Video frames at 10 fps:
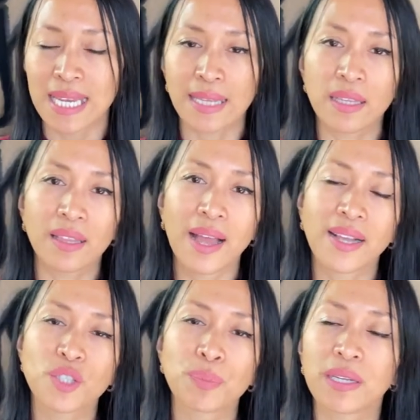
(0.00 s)
And then
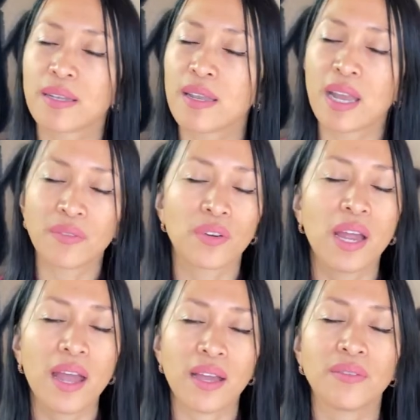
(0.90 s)
last but never,
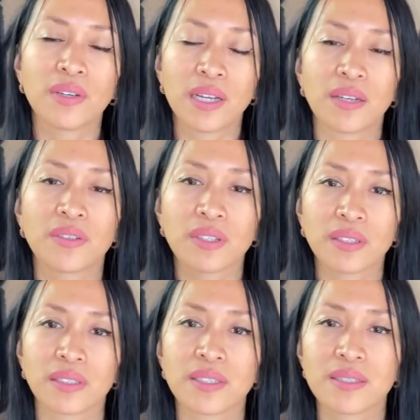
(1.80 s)
ever, ever the
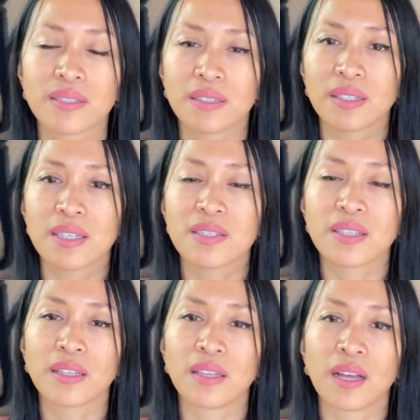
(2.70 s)
least is
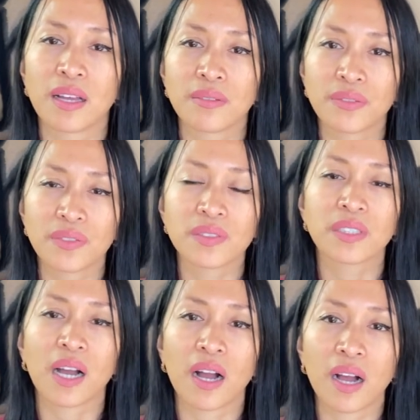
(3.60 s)
to love
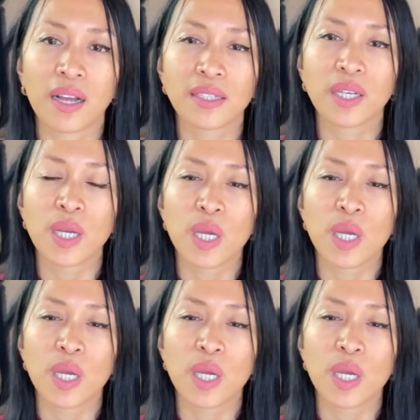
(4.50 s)
God.